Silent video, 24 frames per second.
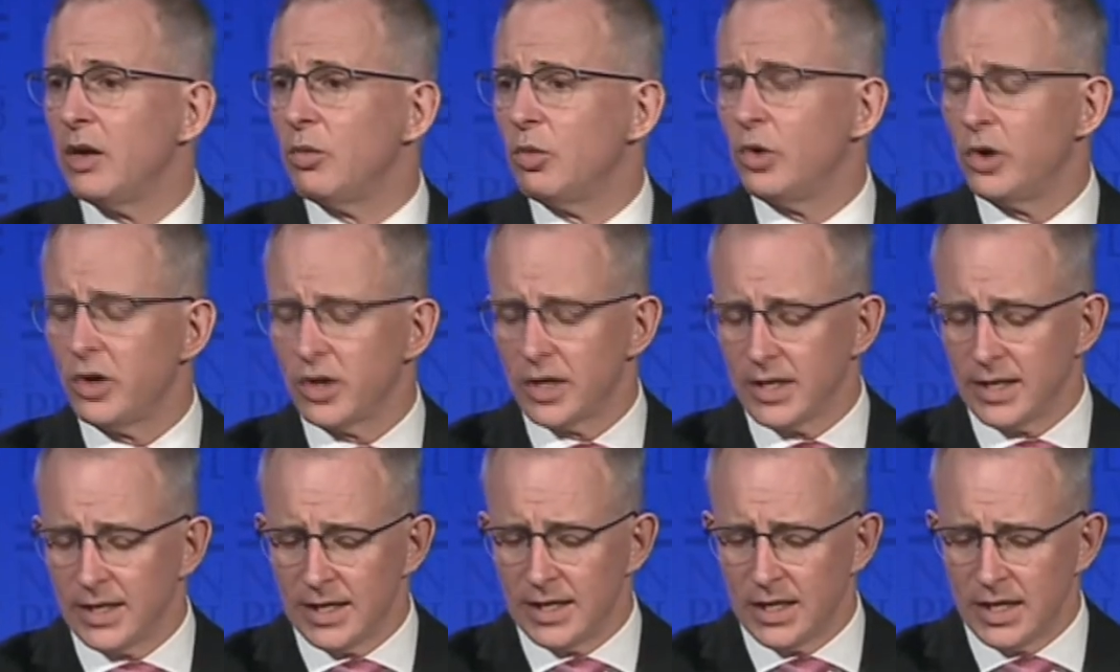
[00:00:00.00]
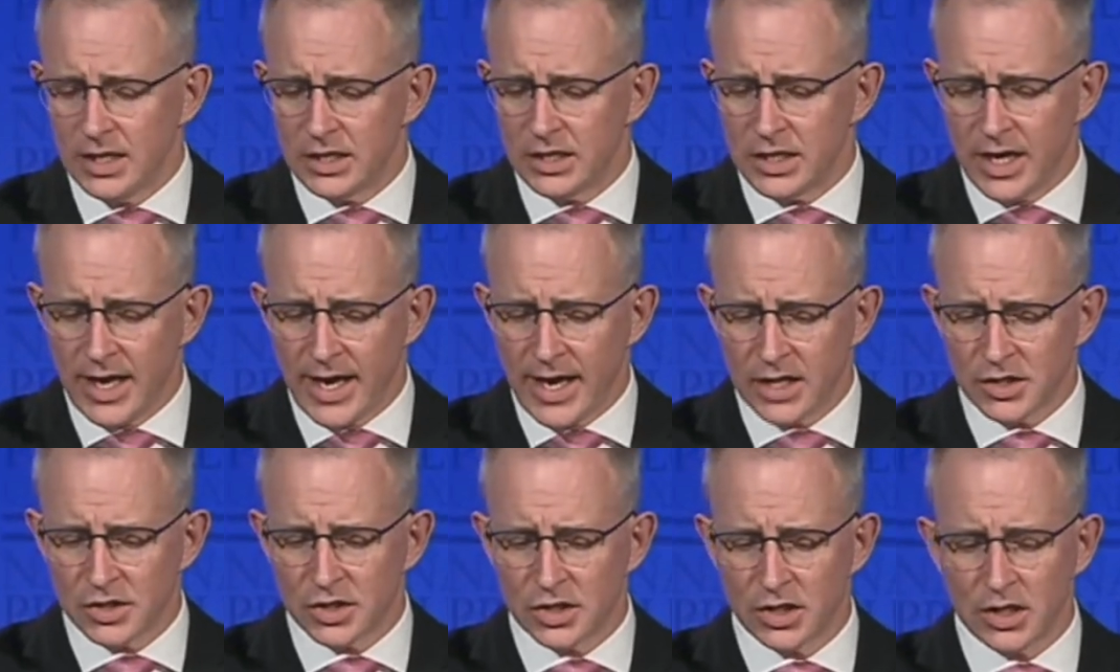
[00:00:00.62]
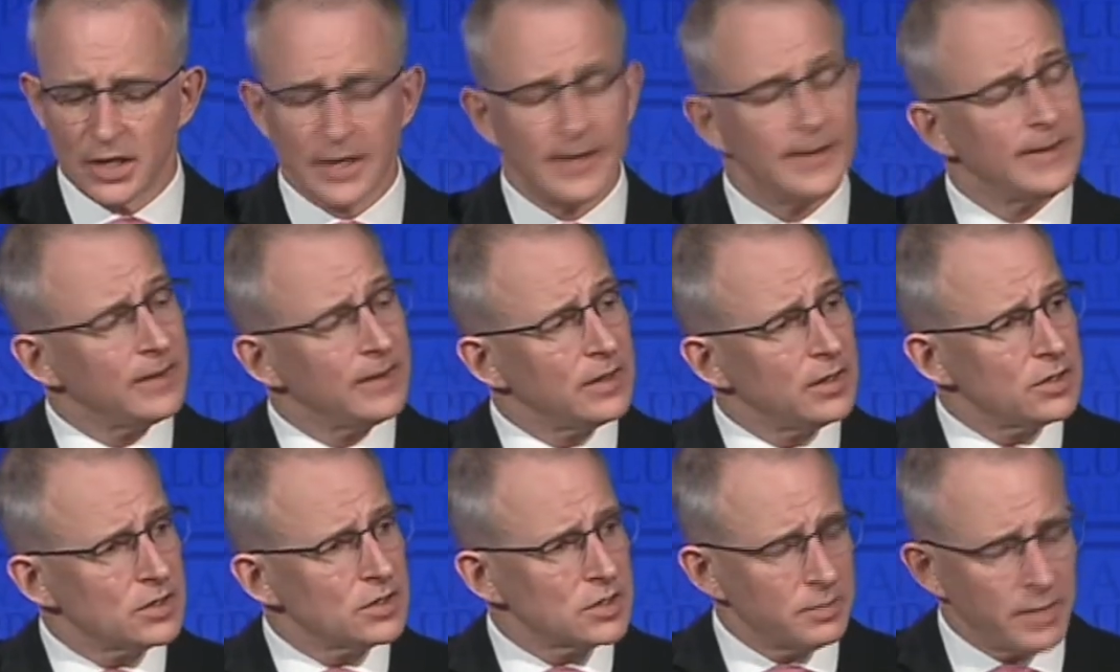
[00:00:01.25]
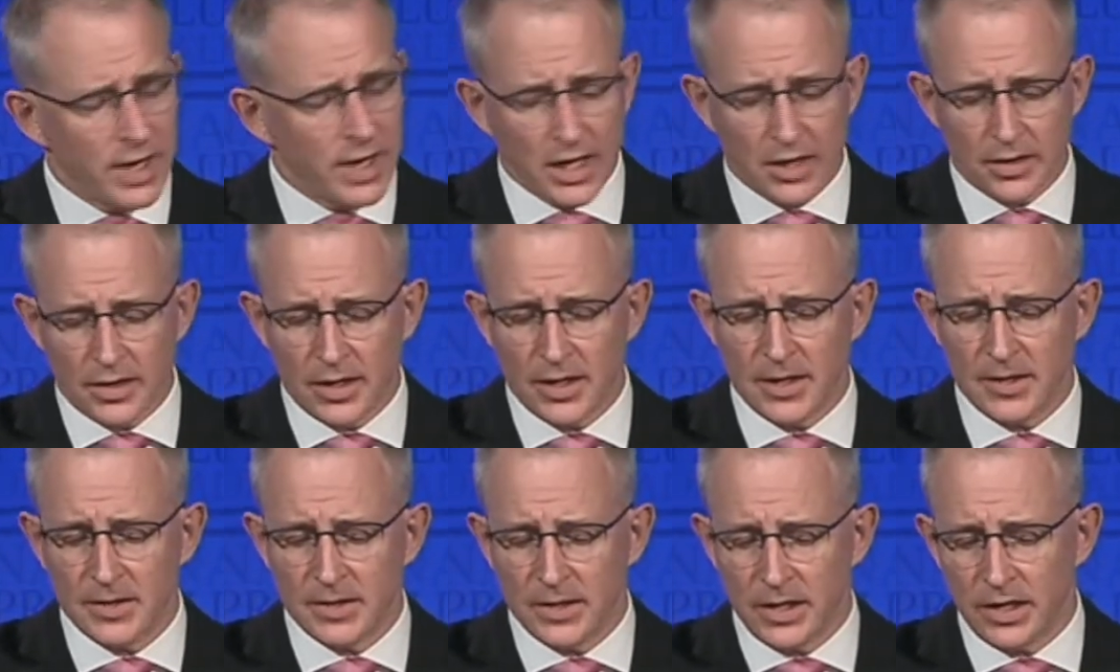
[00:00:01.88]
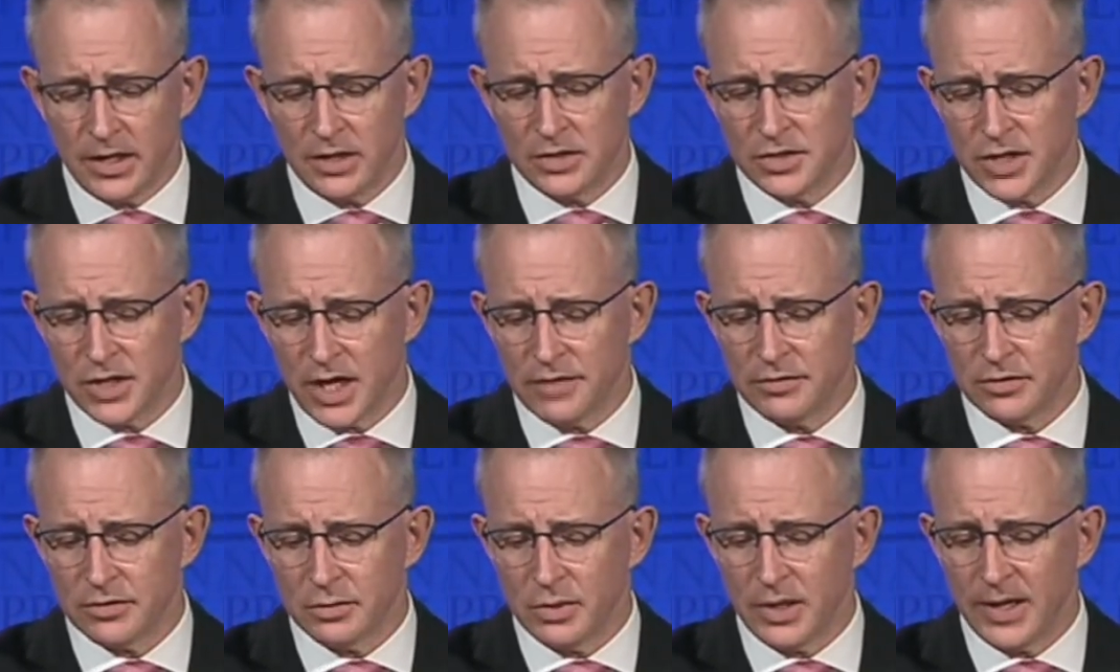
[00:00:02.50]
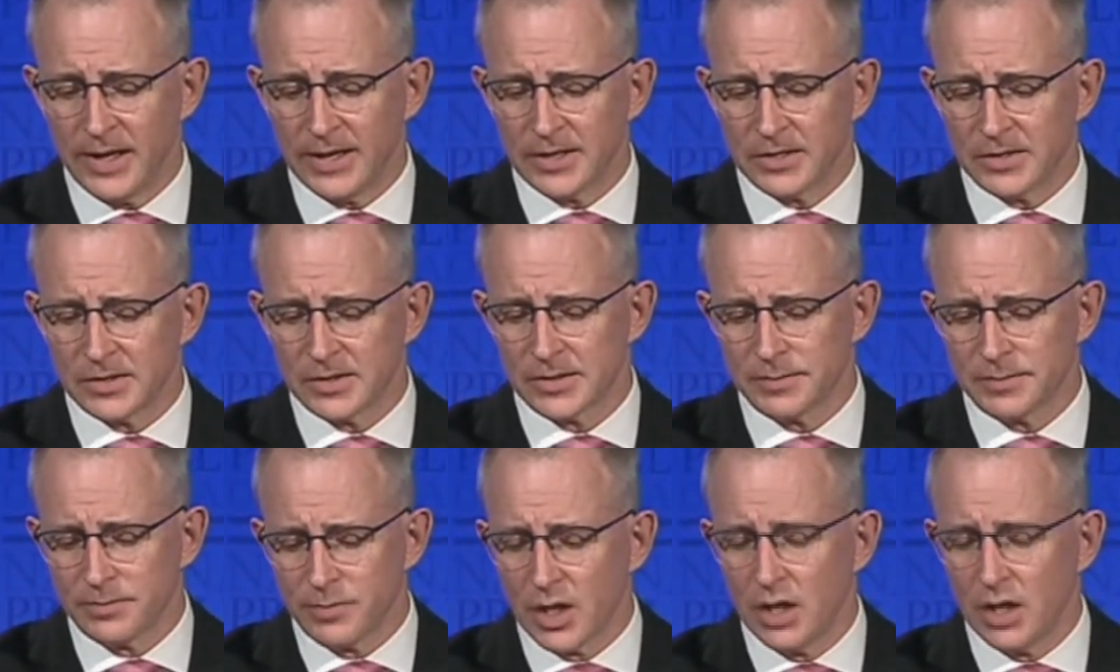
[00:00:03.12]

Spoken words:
working internationally to make the internet a safer place.